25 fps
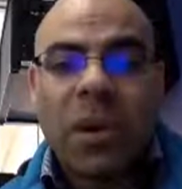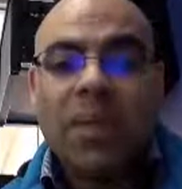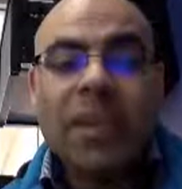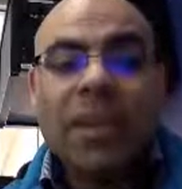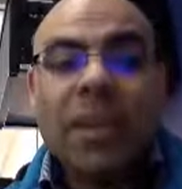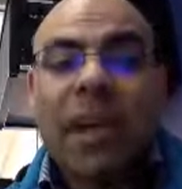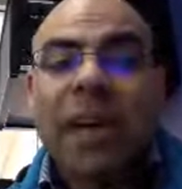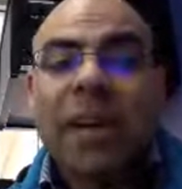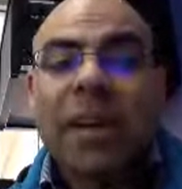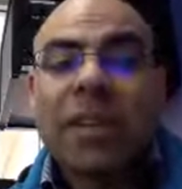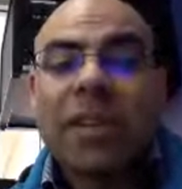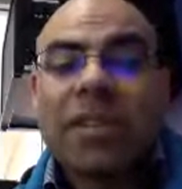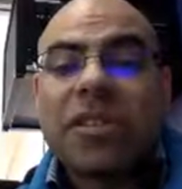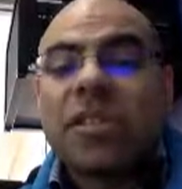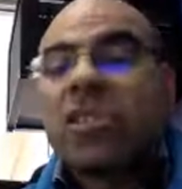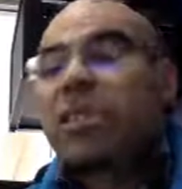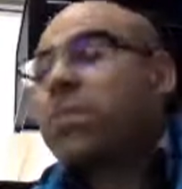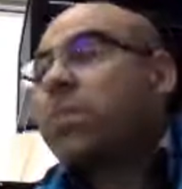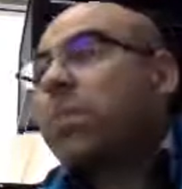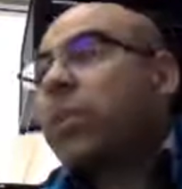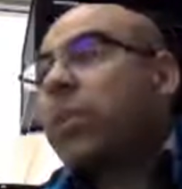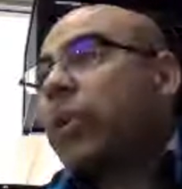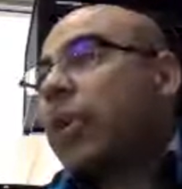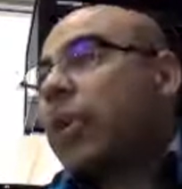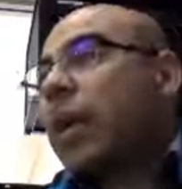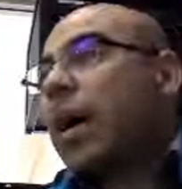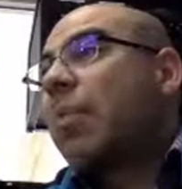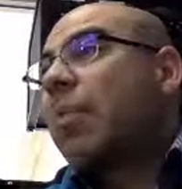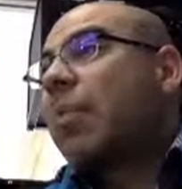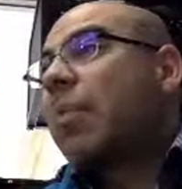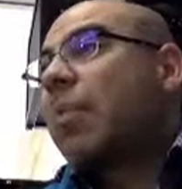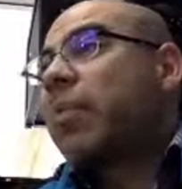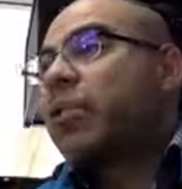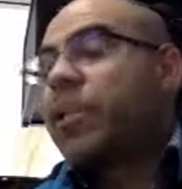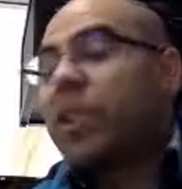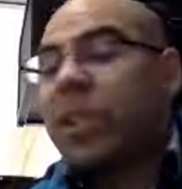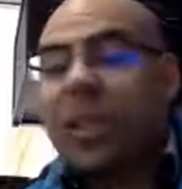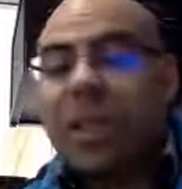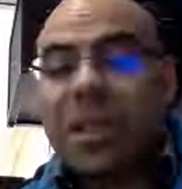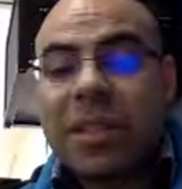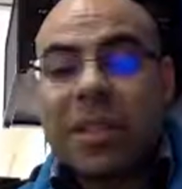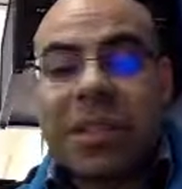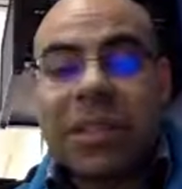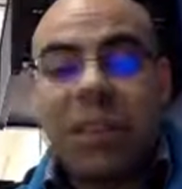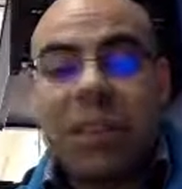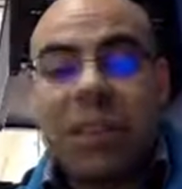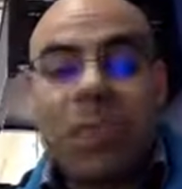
I've done is just put a couple of G's,